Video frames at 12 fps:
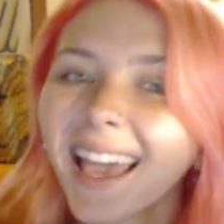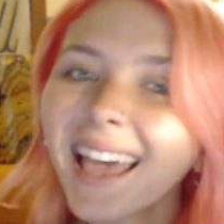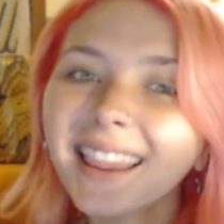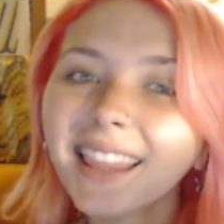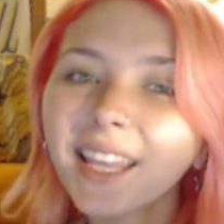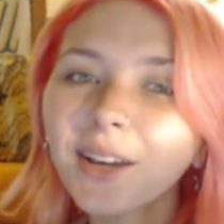
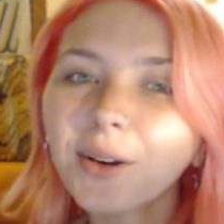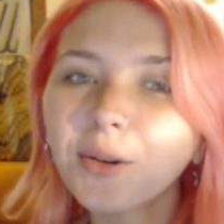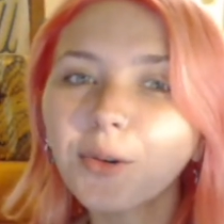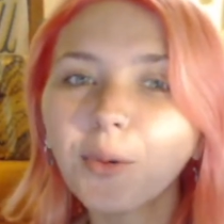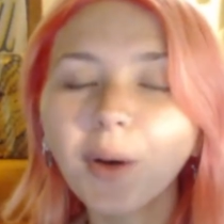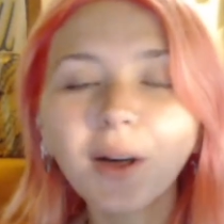Hello,
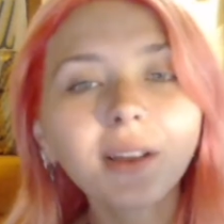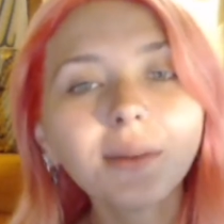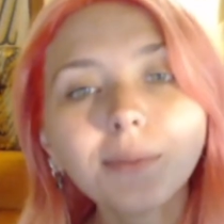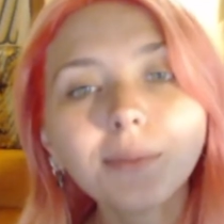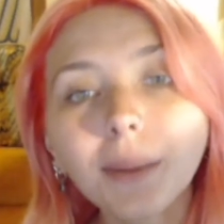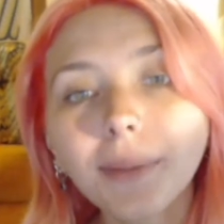
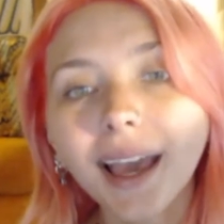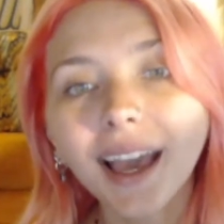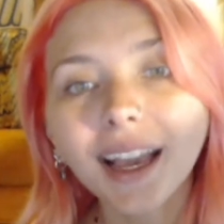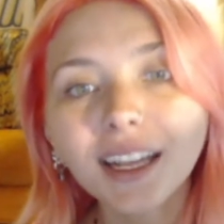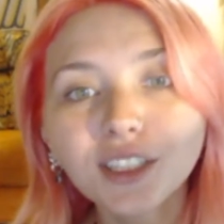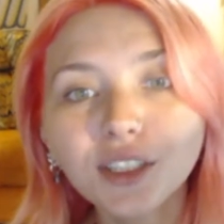welcome
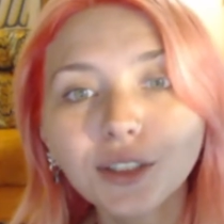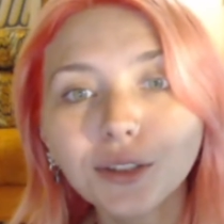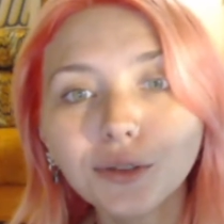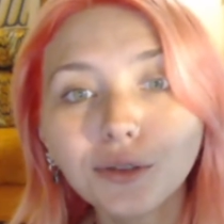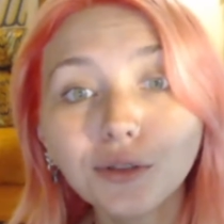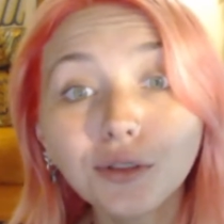back
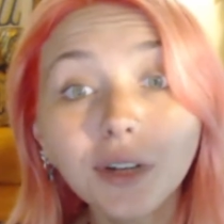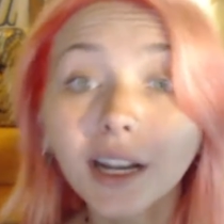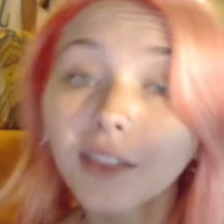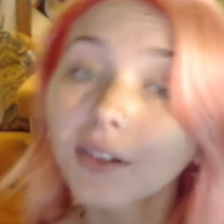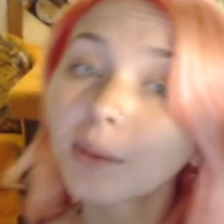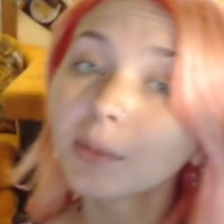to another
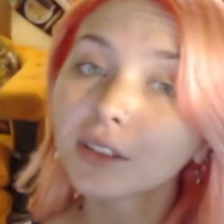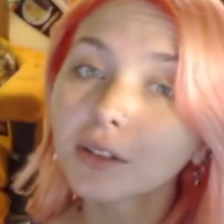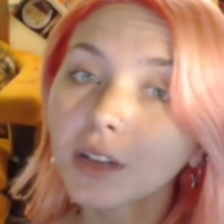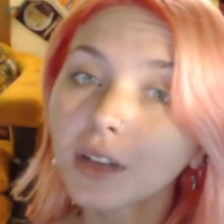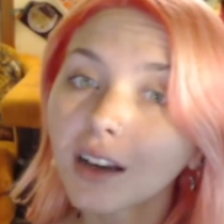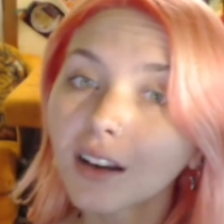episode
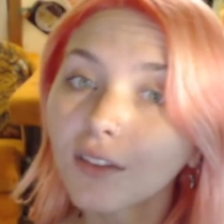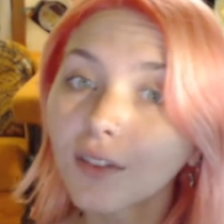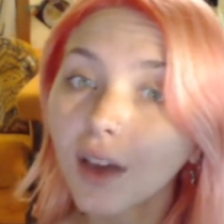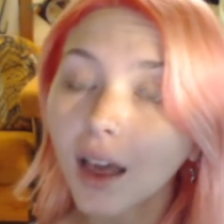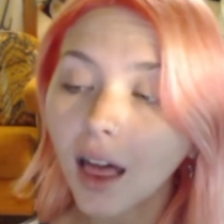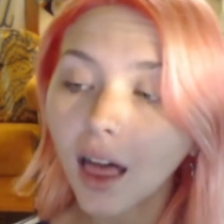of
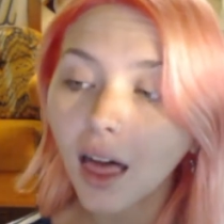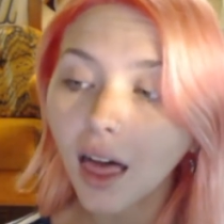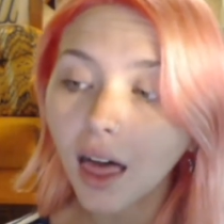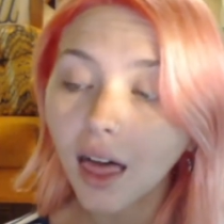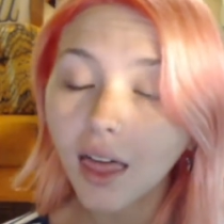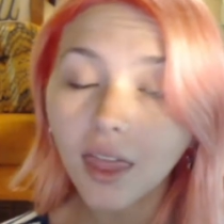
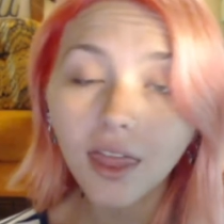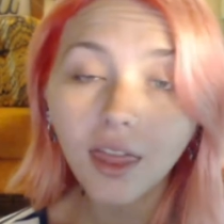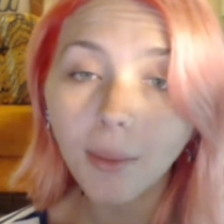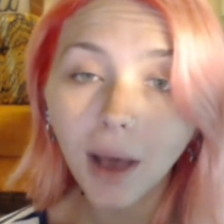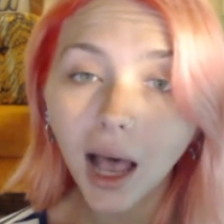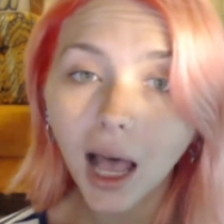the
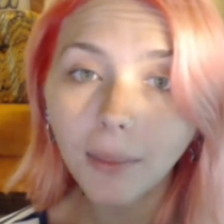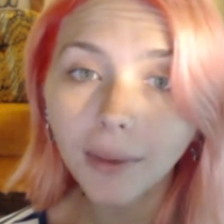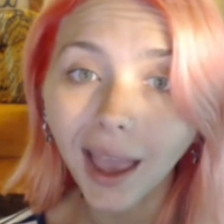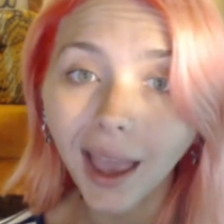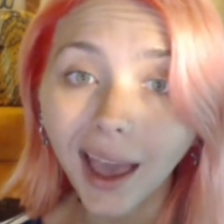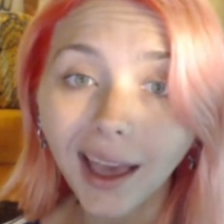
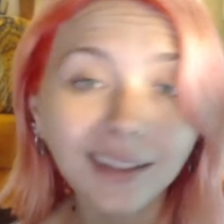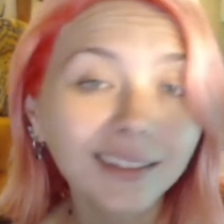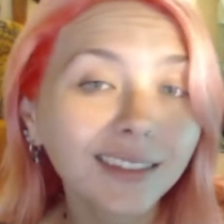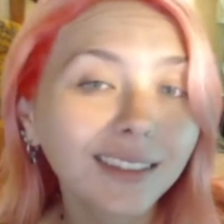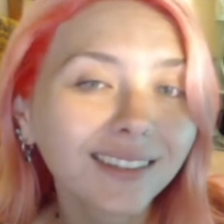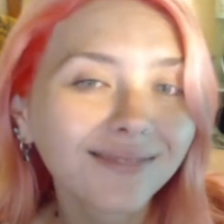
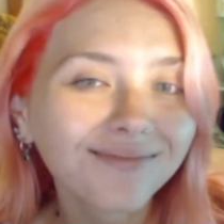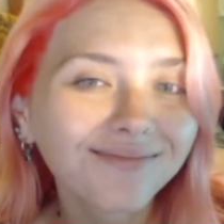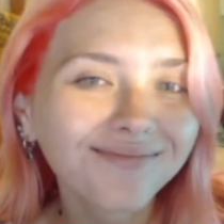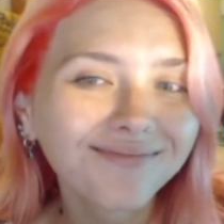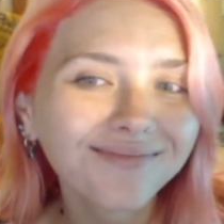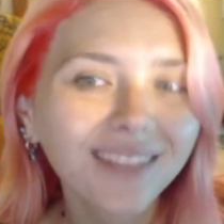POMMcast.
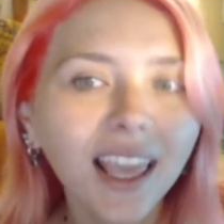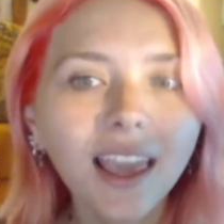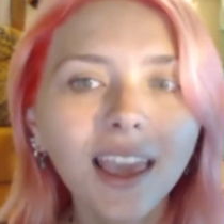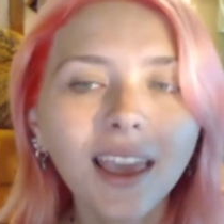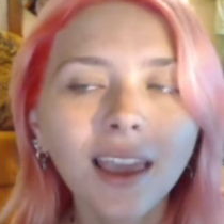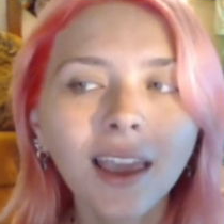
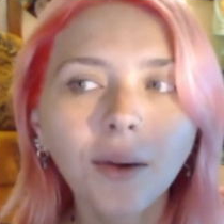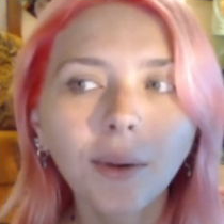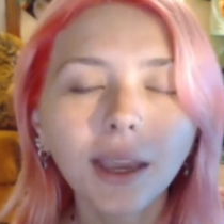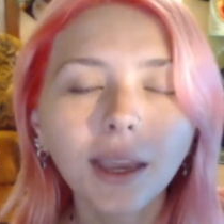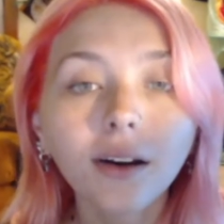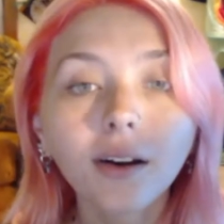We
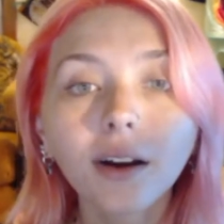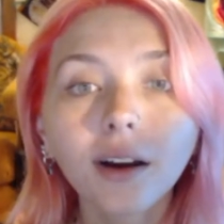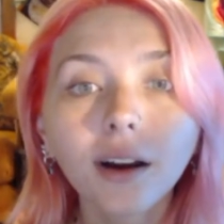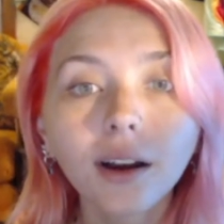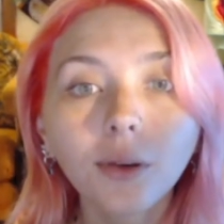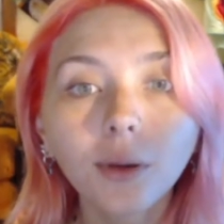
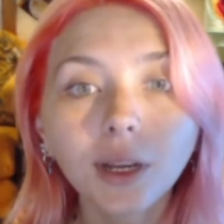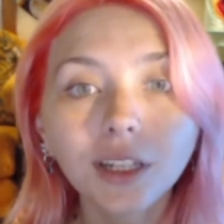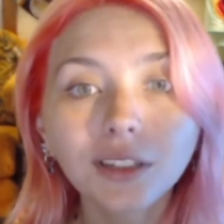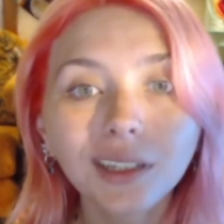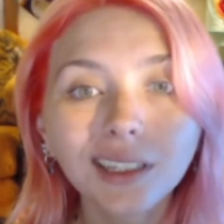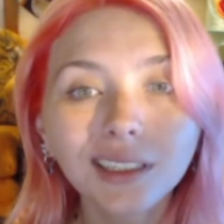are going to
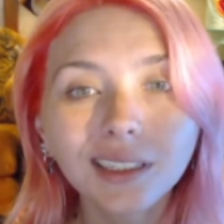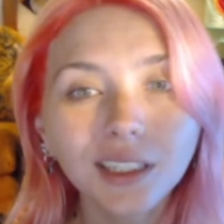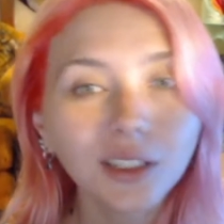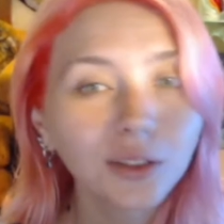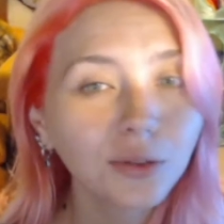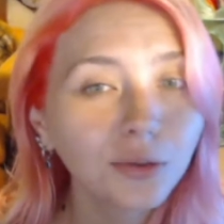
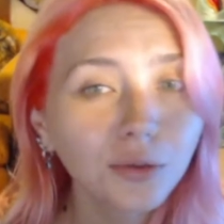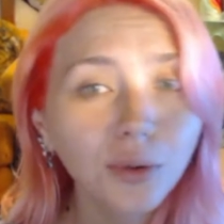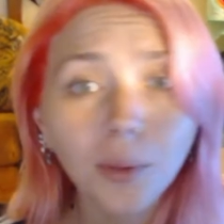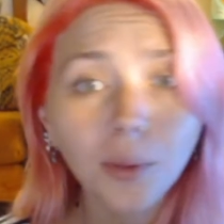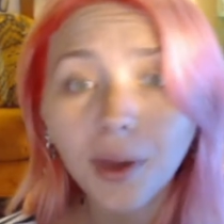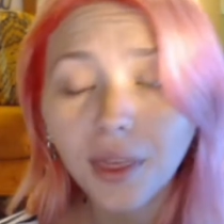continue
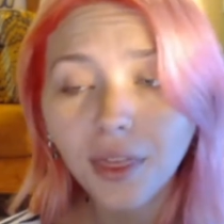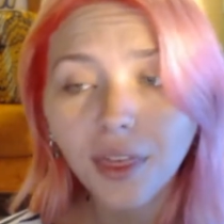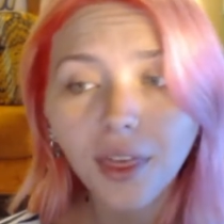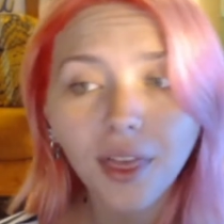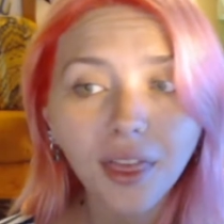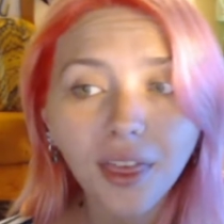with
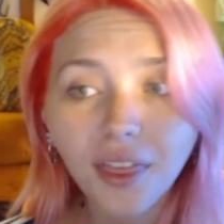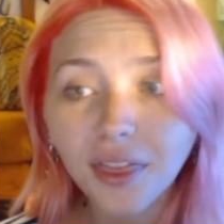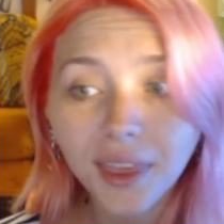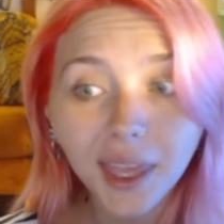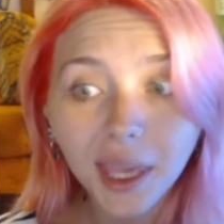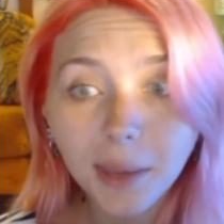the
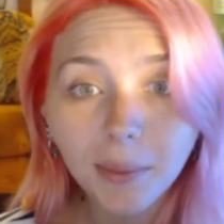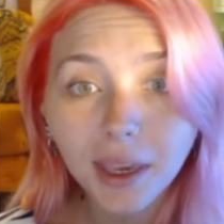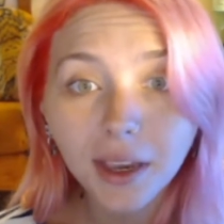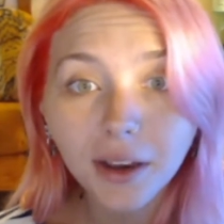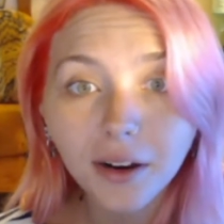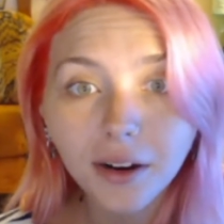theme
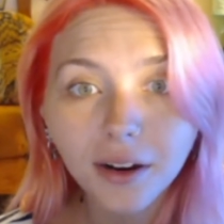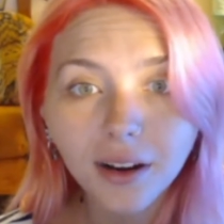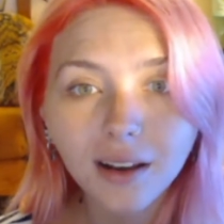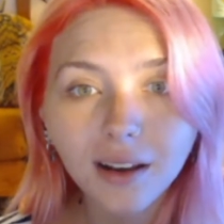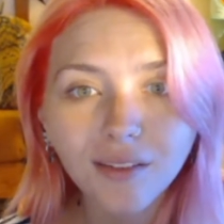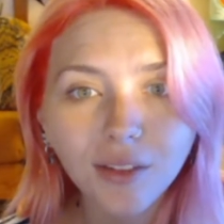here
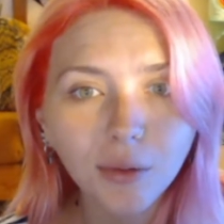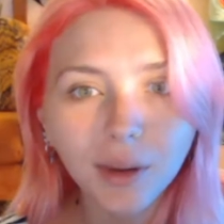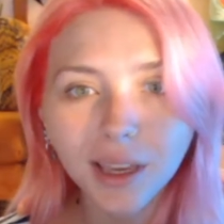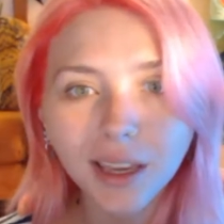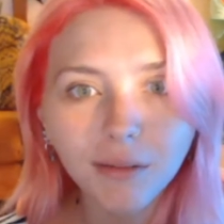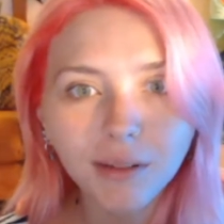of the
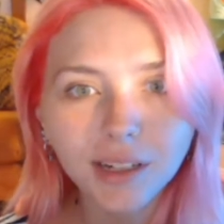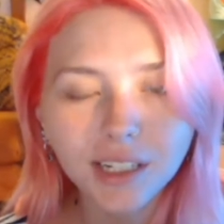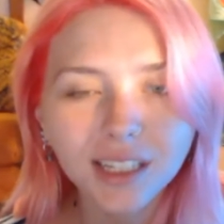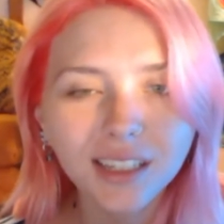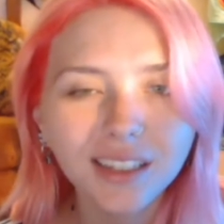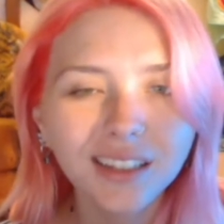week, which
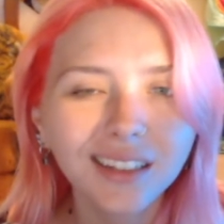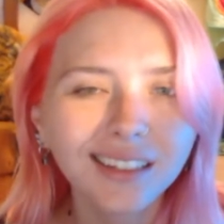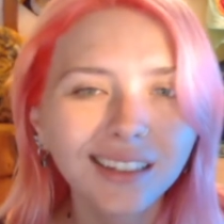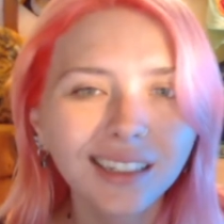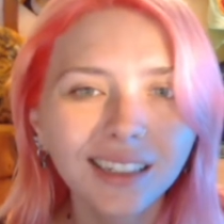is